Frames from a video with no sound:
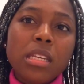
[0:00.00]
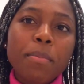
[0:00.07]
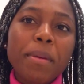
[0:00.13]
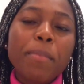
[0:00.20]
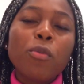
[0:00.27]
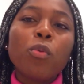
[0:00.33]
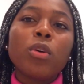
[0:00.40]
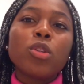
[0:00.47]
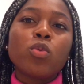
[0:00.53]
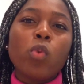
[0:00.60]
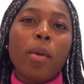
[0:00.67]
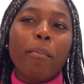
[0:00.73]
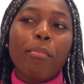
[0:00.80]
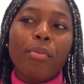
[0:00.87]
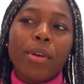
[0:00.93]
People want to
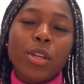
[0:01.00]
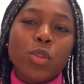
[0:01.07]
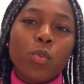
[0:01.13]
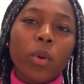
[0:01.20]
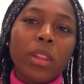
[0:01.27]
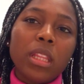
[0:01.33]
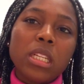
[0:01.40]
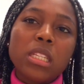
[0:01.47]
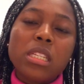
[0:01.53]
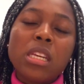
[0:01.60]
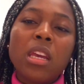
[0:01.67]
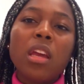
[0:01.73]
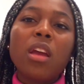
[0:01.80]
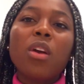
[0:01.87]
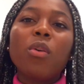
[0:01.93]
embrace what they see,
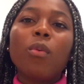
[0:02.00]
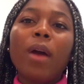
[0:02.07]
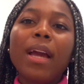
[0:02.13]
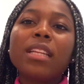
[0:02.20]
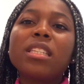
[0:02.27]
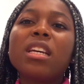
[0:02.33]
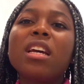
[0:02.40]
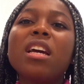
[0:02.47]
right?